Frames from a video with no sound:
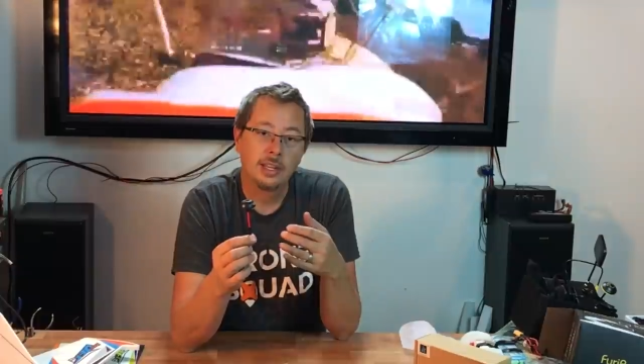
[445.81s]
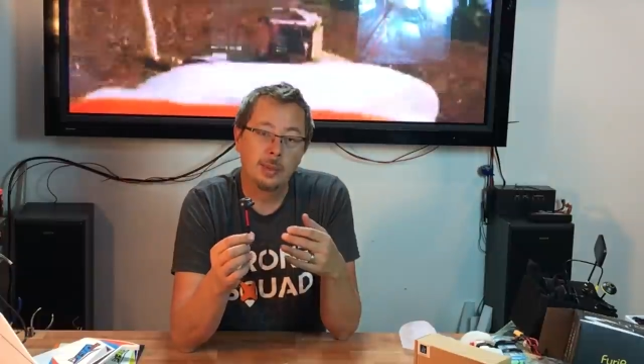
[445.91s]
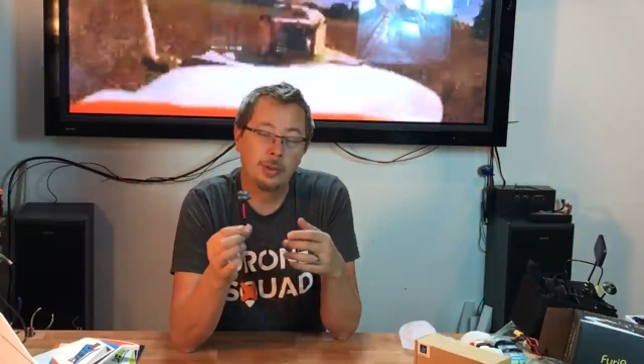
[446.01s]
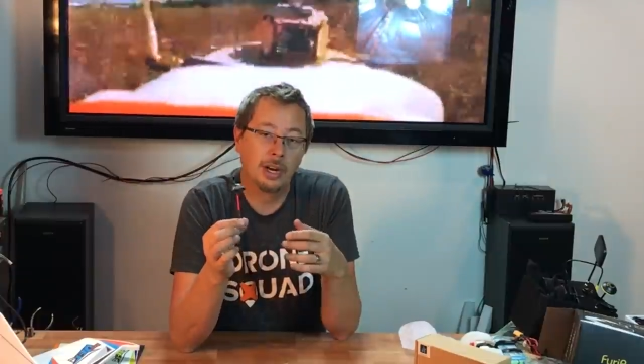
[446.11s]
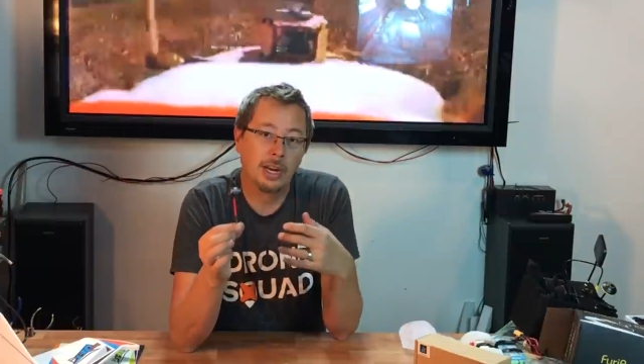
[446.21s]

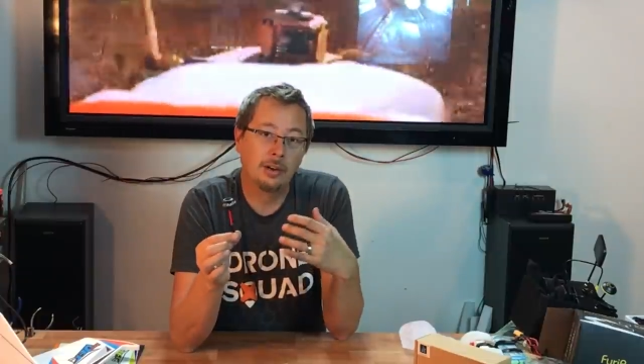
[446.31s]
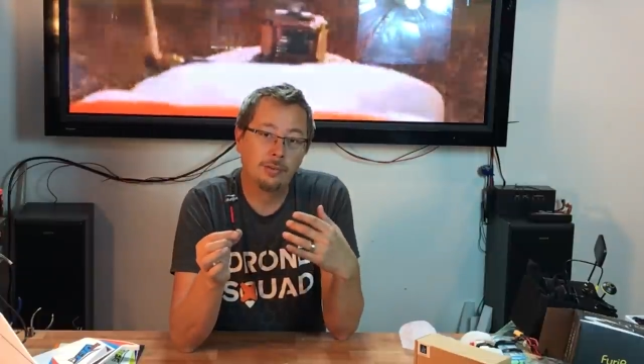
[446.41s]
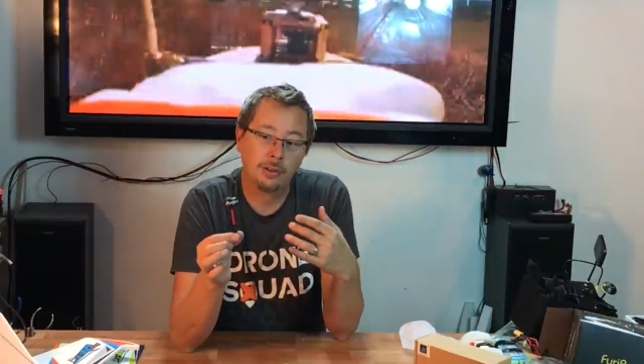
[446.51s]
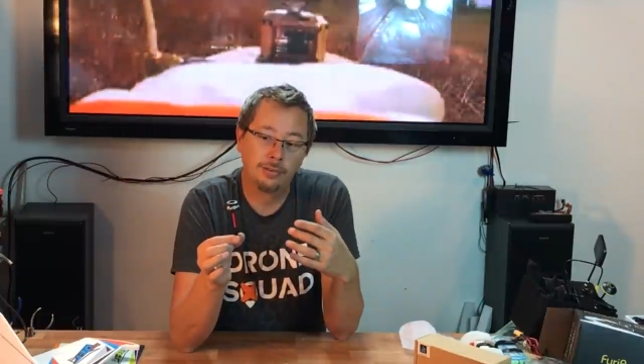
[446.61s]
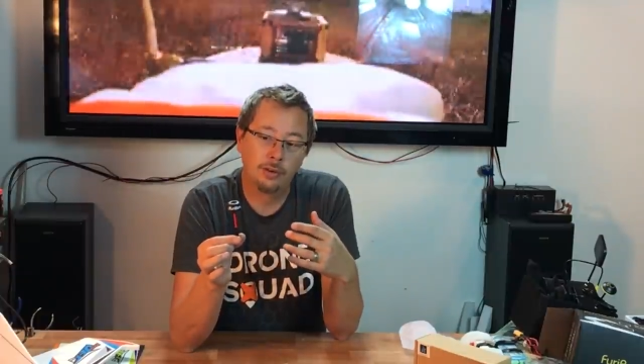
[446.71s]
Keep an eye out
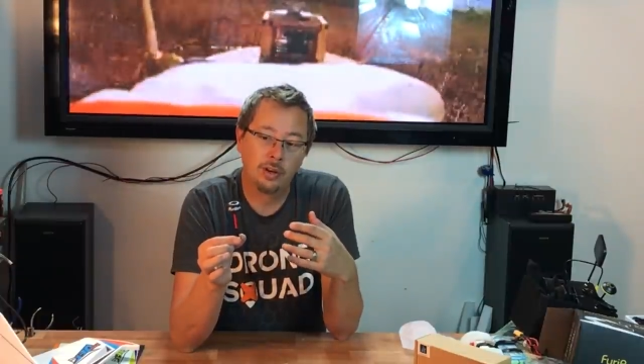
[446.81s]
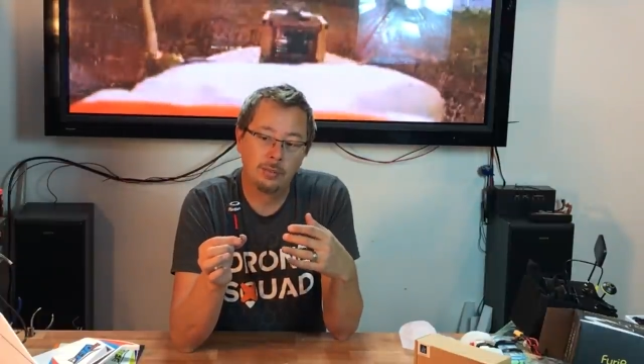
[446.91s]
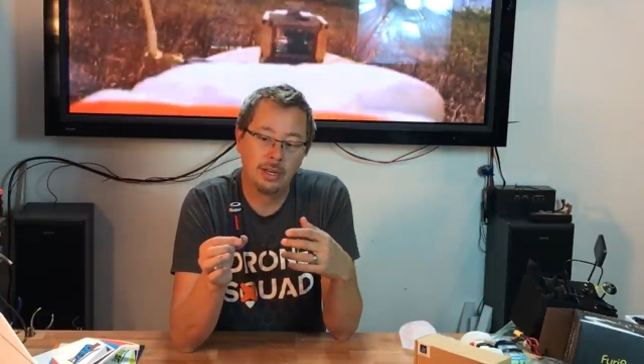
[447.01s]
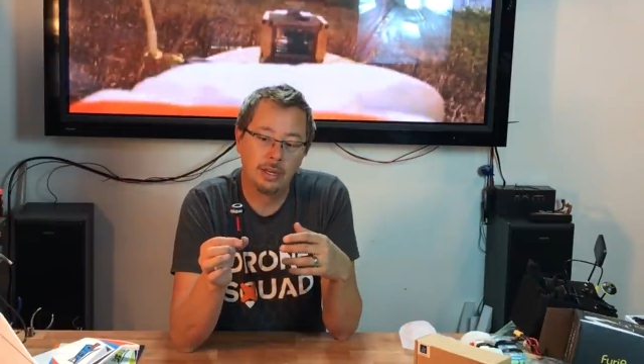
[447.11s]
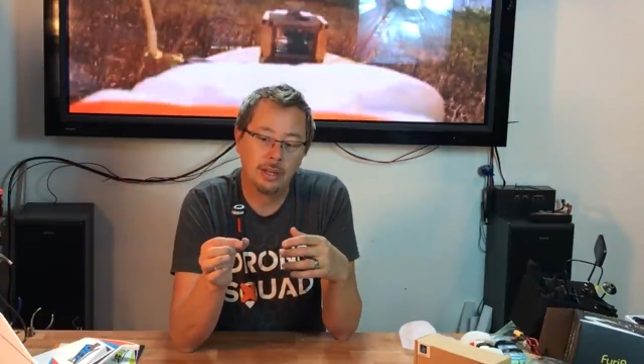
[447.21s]
for the
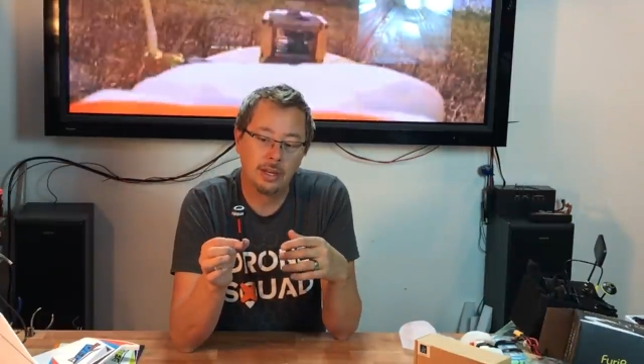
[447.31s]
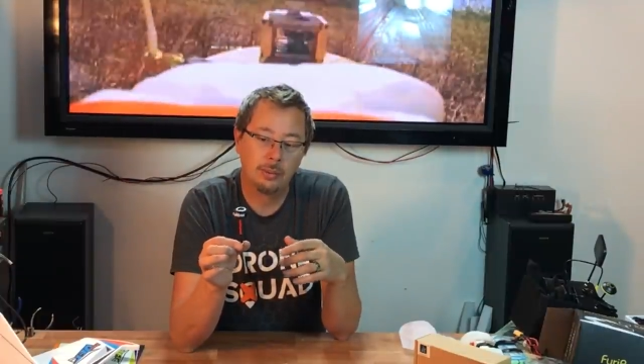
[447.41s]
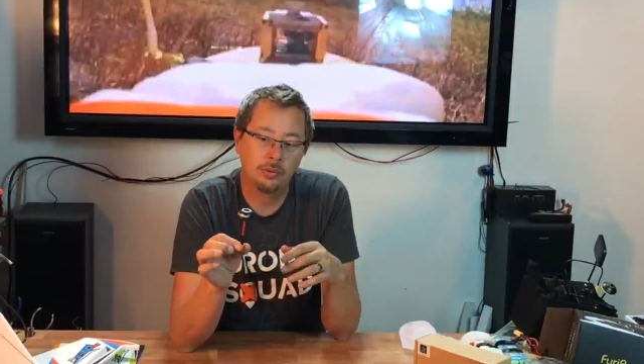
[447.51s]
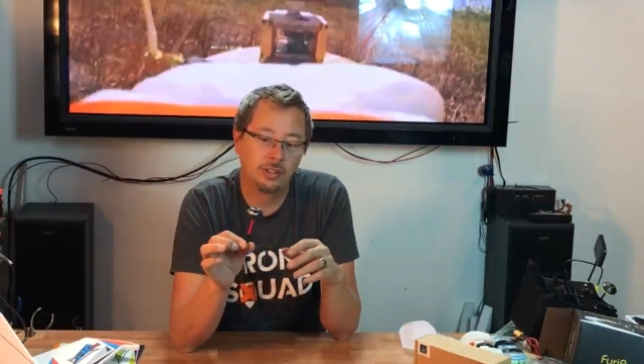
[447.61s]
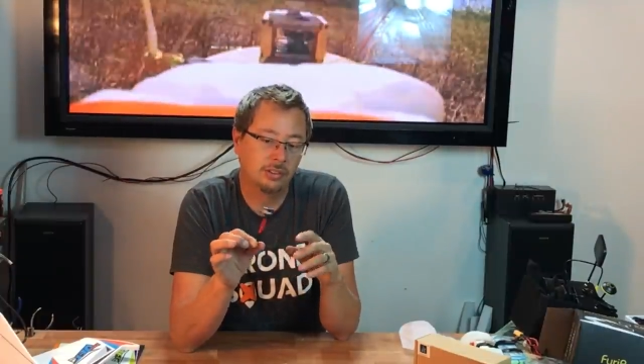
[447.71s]
Furby items.